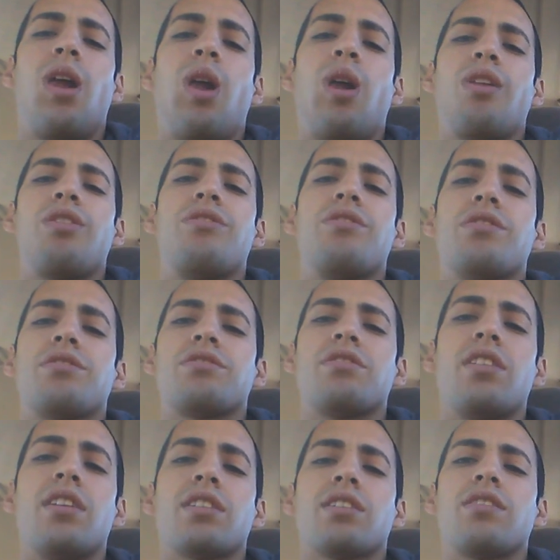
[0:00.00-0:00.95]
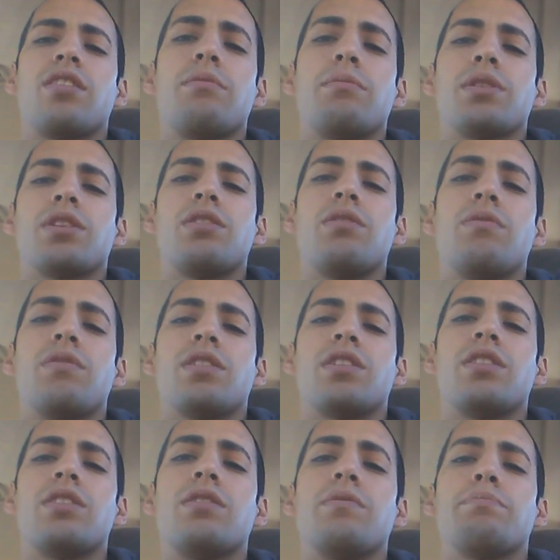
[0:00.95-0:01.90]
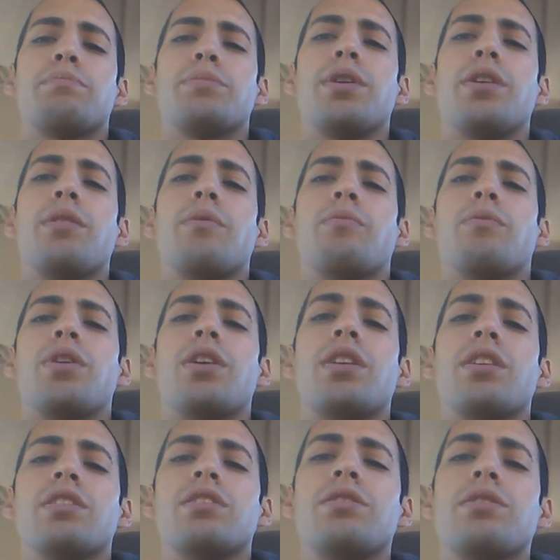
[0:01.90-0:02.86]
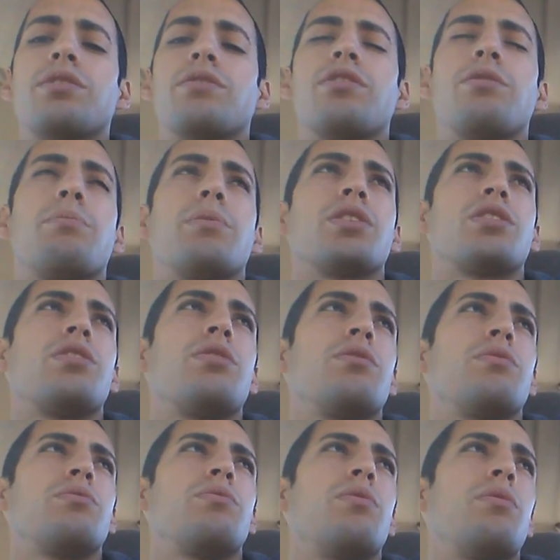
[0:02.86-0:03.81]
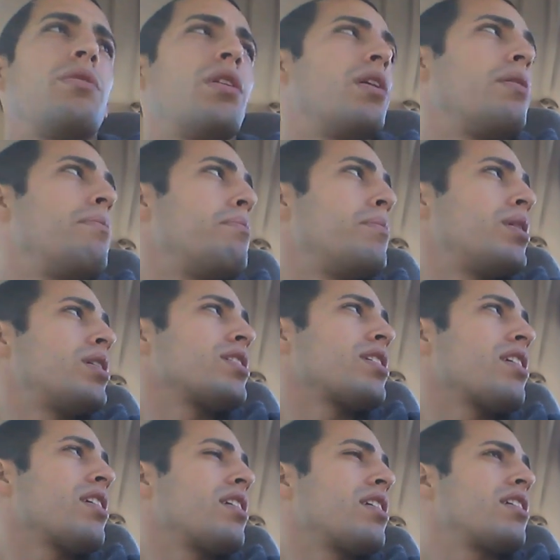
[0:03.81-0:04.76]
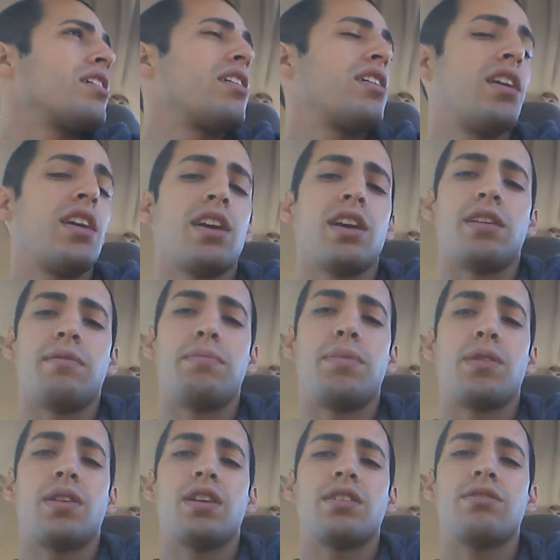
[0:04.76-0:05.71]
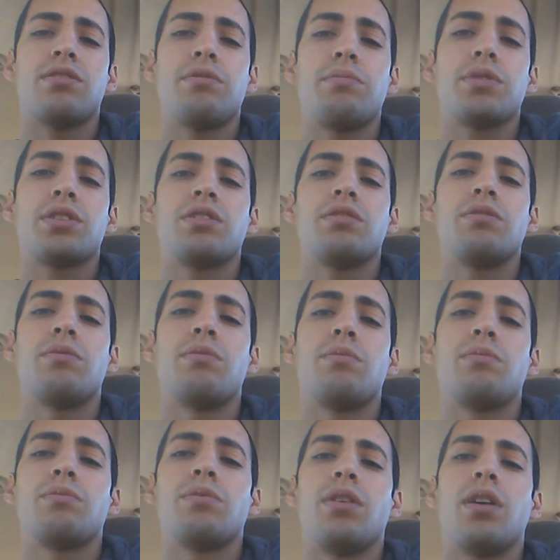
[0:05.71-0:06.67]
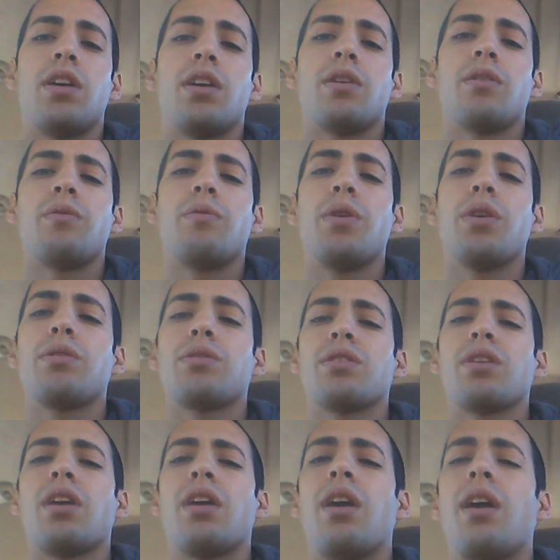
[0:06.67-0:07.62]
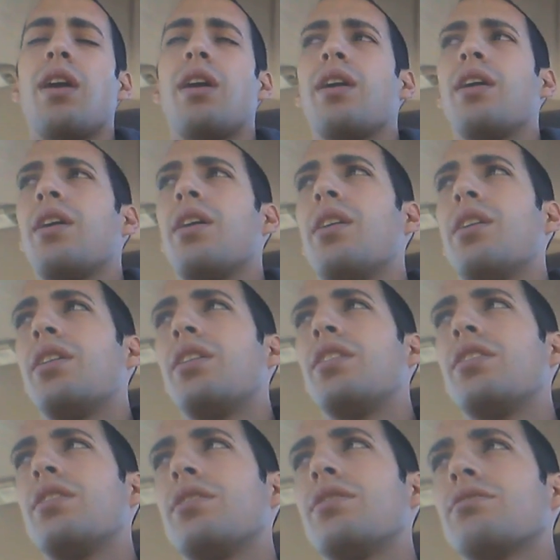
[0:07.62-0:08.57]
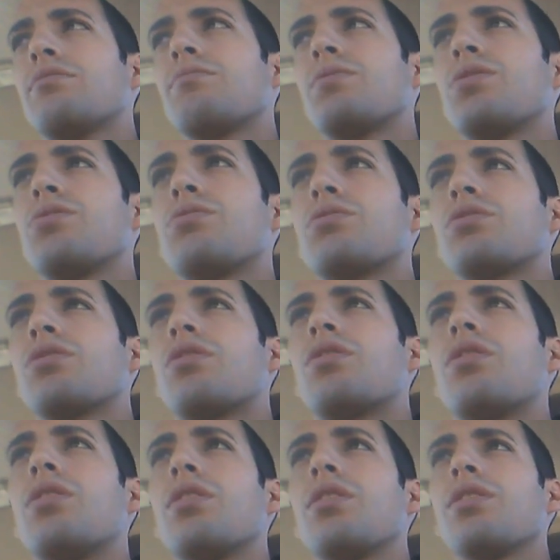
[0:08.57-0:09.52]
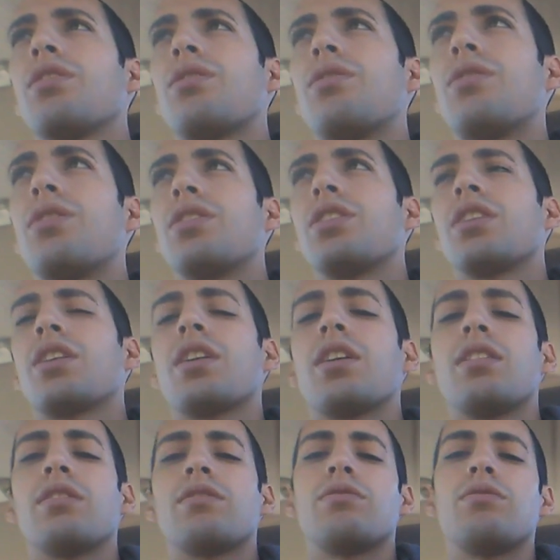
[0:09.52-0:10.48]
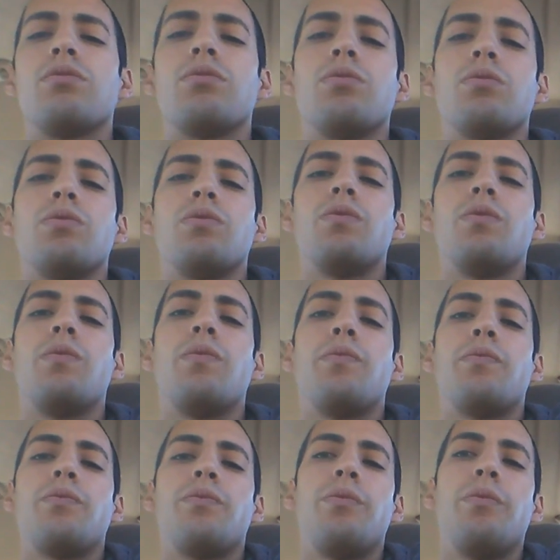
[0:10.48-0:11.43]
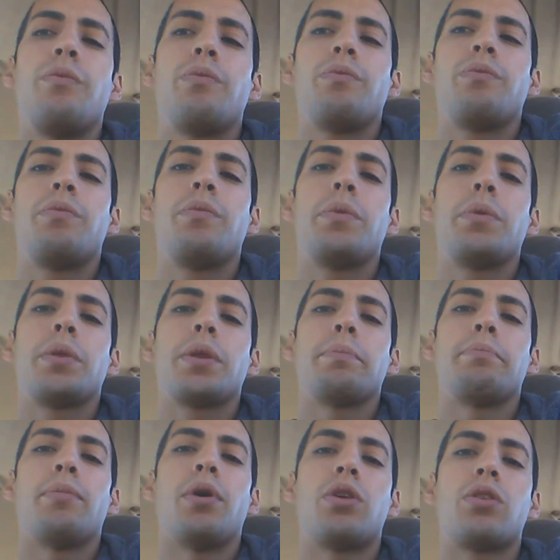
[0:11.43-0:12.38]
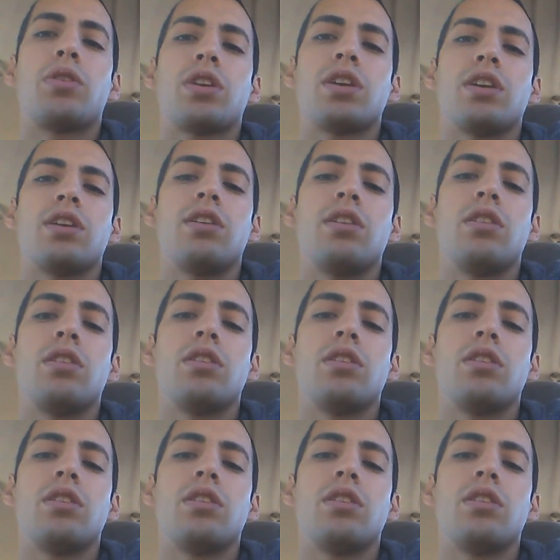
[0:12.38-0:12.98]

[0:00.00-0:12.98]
That's just not going to make you rich. But what is going to make you money and potentially make you wealthy is when you start learning how to market